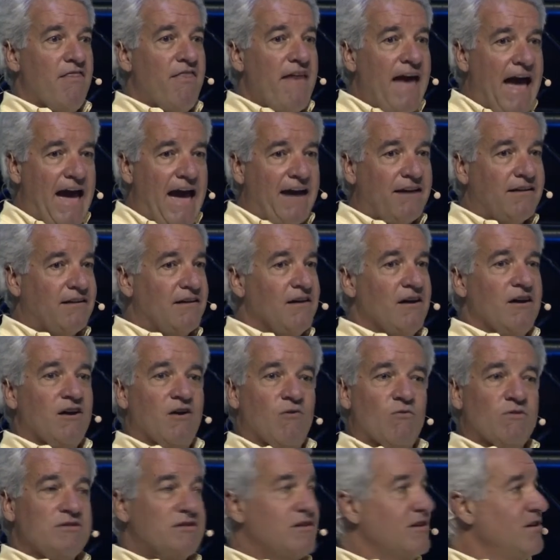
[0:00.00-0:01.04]
That
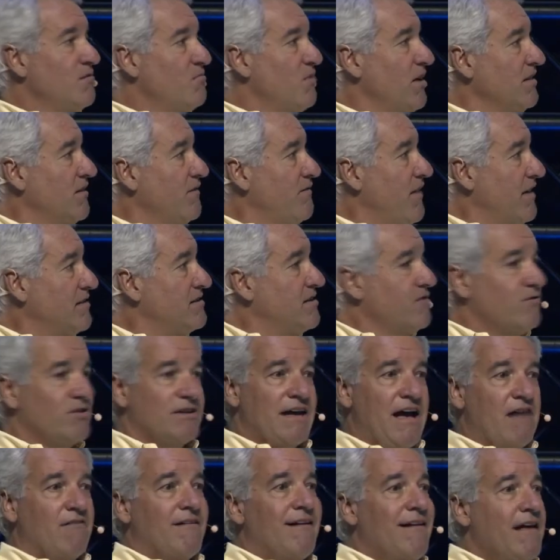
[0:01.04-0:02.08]
was going to bring the festival
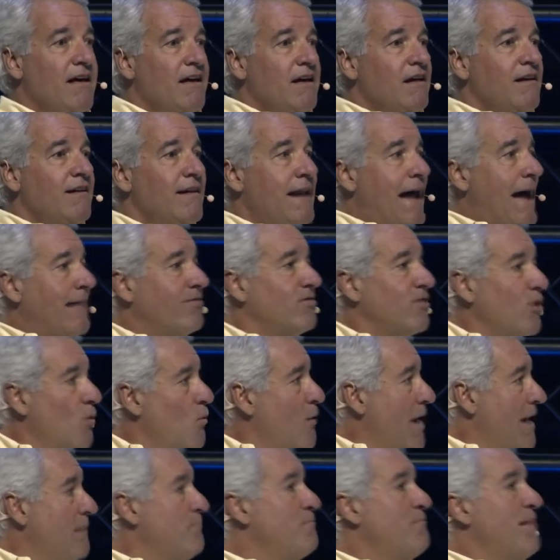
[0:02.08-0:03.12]
down. Not the
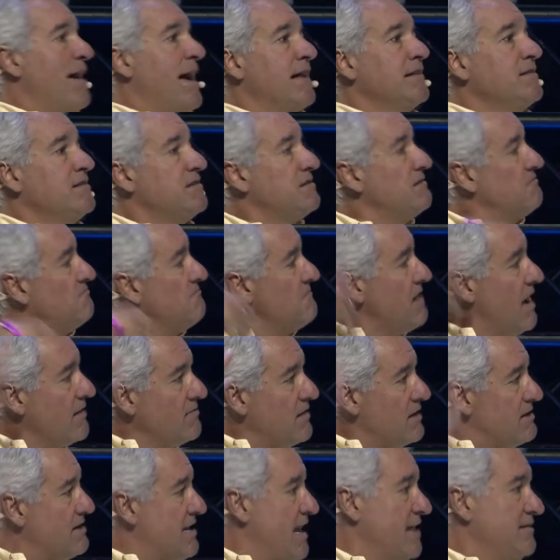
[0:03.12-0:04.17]
wet beds, not
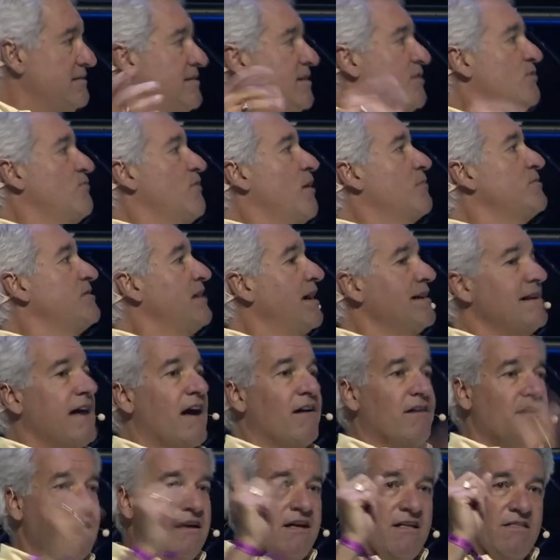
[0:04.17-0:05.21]
the tents that are upside
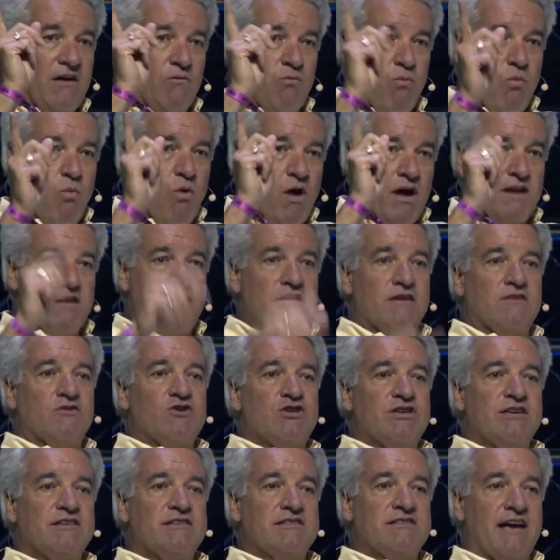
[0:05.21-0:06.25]
down, that one
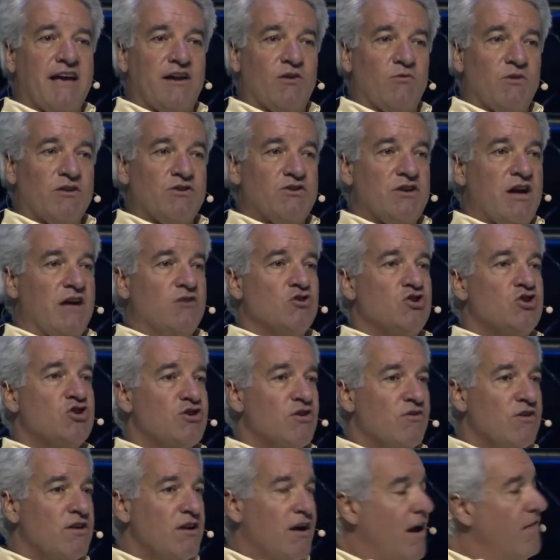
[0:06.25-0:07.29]
cheese sandwich. And
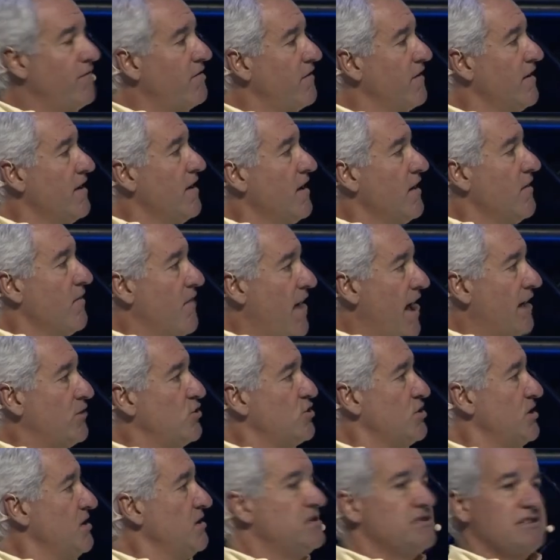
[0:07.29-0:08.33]
sure enough,
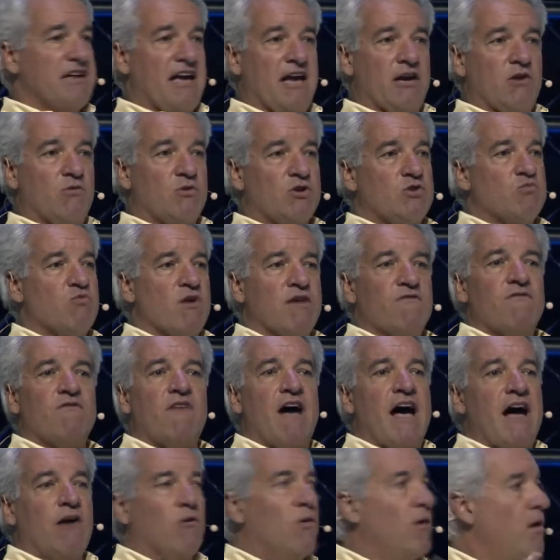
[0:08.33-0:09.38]
that cheese sandwich went
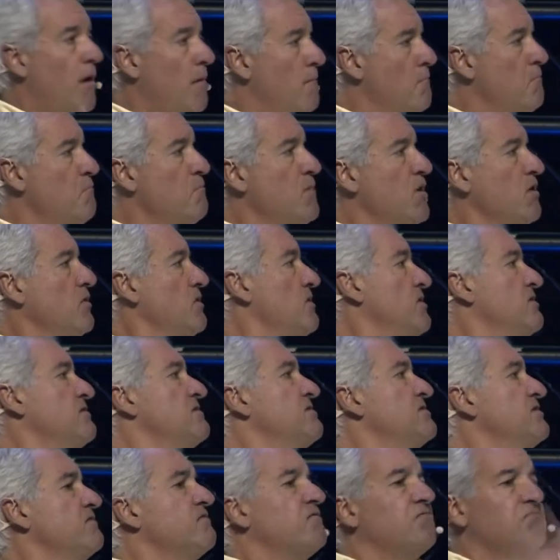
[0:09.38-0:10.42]
viral.
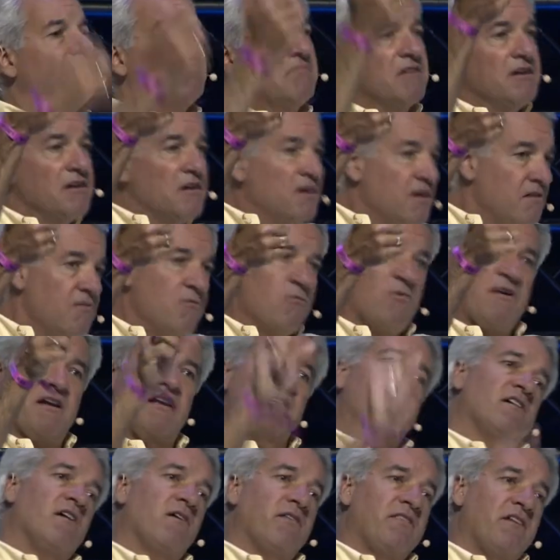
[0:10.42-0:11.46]
Millions of,
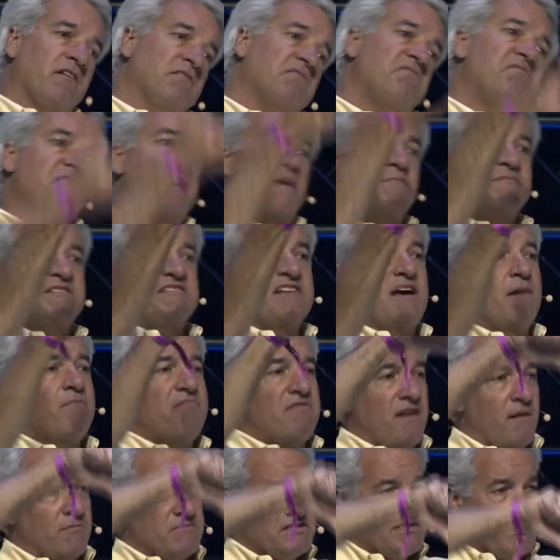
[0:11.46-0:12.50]
the thumbs
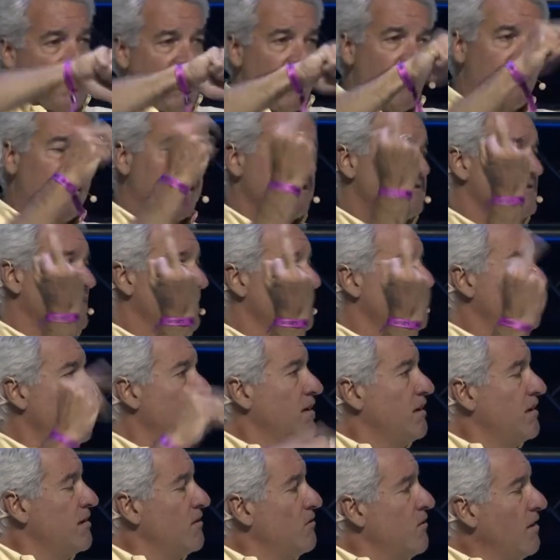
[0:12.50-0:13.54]
up, thumbs down. I say,
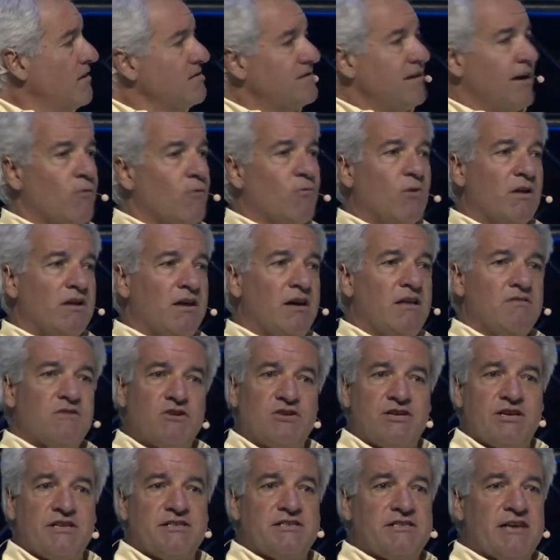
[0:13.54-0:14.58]
fuck you. like, really?
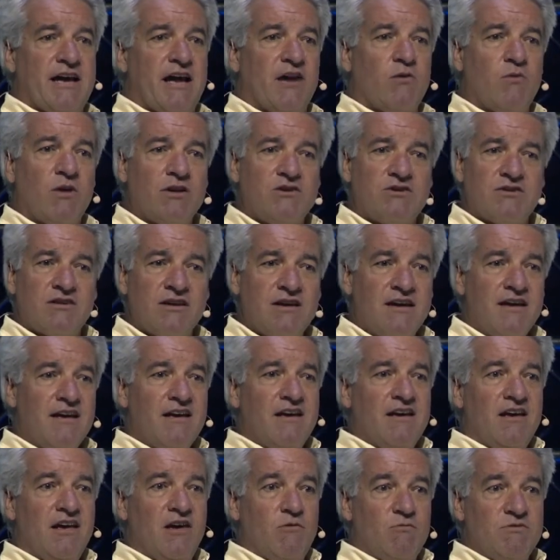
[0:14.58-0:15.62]
The cheese sandwich?
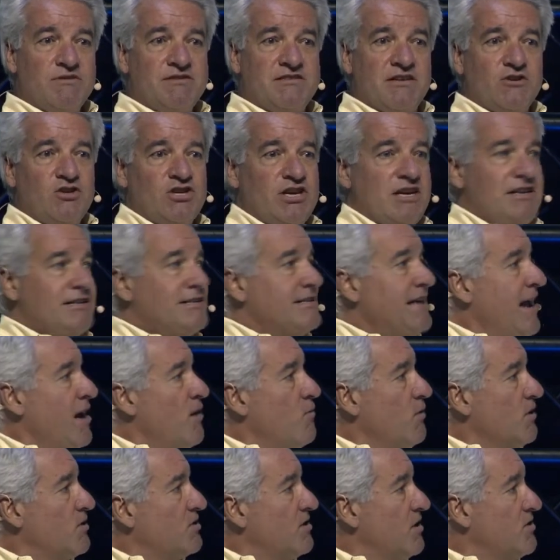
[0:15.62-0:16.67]
It was the cheese
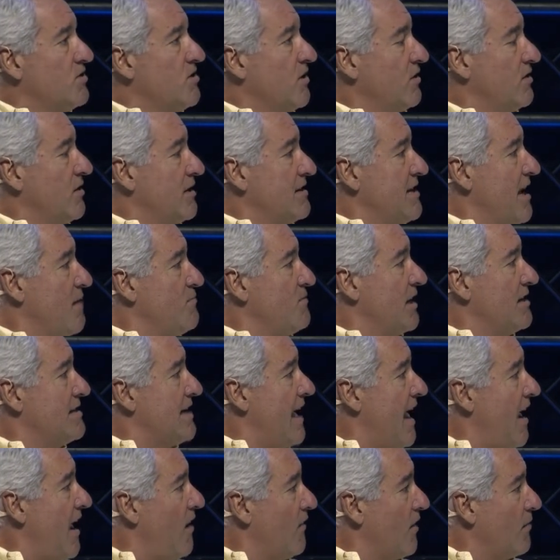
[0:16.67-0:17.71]
sandwich that took the damn thing
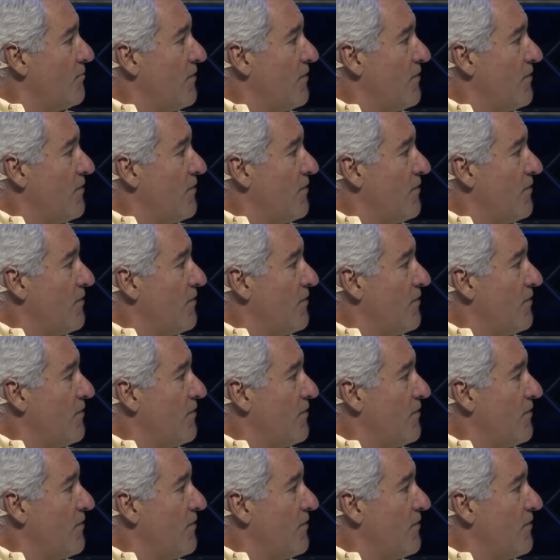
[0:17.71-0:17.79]
down.